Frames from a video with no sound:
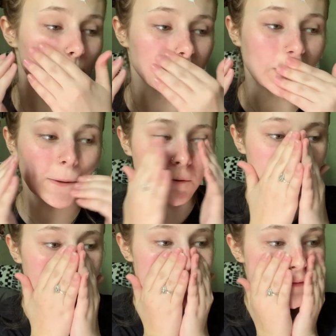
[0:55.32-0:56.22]
with the whole
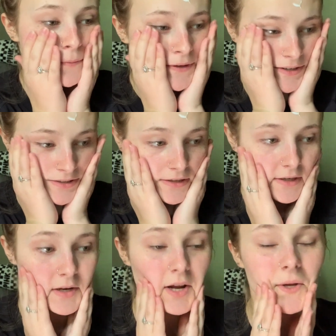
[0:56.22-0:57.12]
face washing.
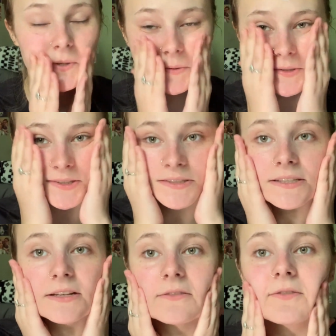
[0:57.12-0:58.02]
And I used
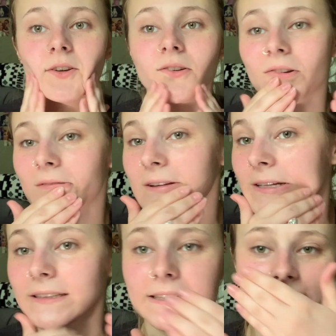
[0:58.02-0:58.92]
Cetaphil
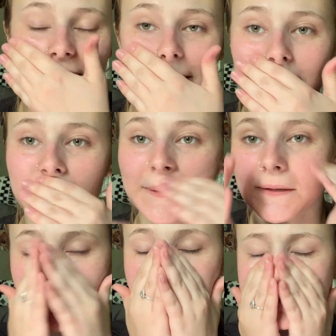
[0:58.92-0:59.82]
cleansing.
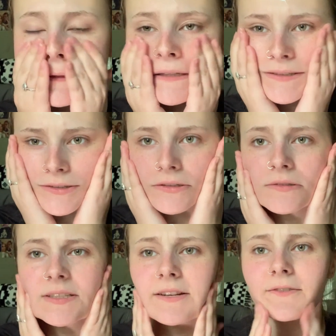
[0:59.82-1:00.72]
Or cleanser,
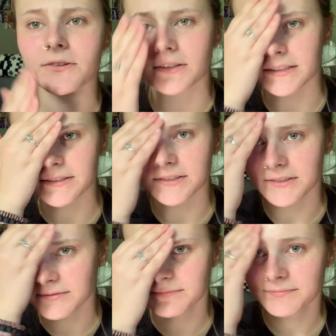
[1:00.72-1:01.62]
Cetaphil
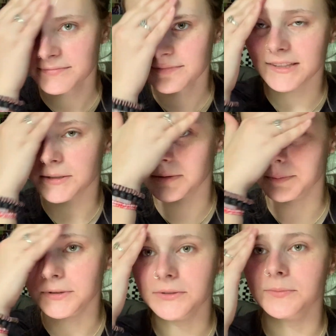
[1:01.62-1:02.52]
cleanser, the
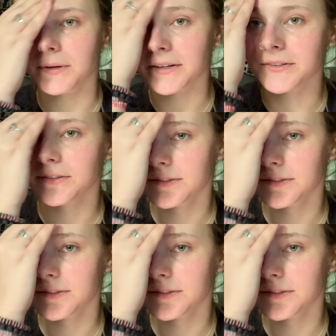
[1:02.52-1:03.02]
blue bottle.